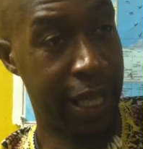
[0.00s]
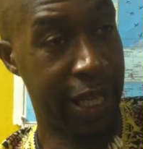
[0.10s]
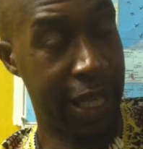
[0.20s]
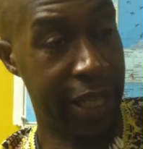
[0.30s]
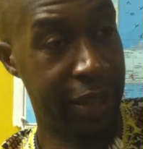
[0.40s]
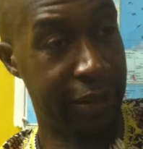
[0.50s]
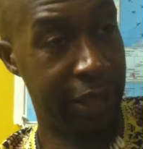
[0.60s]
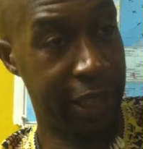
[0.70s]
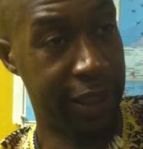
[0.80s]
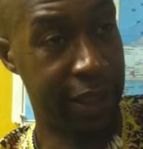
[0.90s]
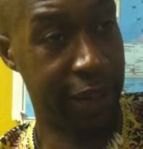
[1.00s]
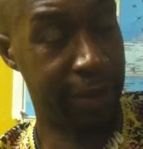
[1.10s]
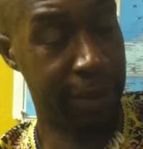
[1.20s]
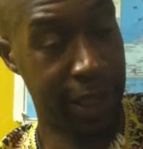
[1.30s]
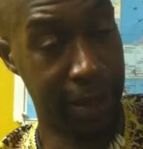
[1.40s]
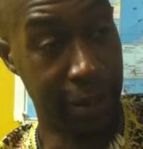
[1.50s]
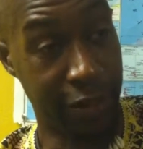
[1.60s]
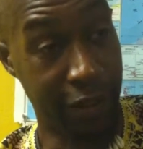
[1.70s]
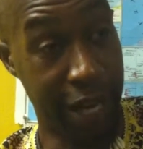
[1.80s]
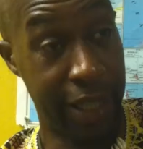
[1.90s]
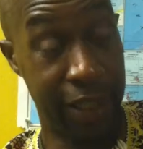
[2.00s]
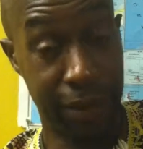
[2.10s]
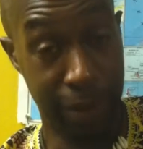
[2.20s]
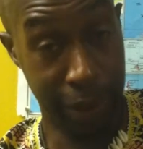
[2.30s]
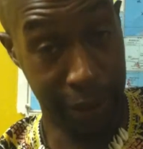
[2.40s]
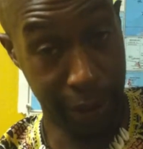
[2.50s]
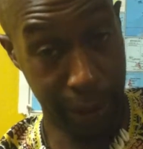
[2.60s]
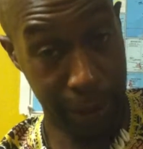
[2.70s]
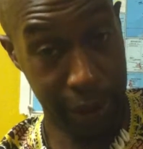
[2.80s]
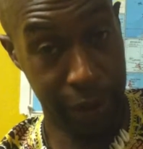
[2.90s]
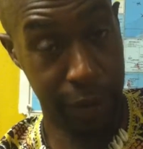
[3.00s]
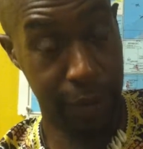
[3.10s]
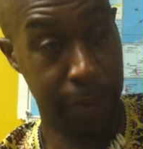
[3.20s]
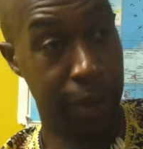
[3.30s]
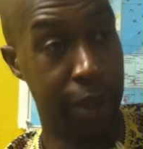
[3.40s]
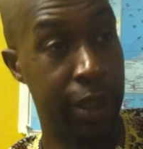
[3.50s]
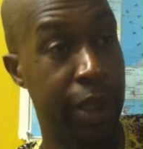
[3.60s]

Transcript: Atlanta at 7 p.m. on Friday, the Political Prisoners Report.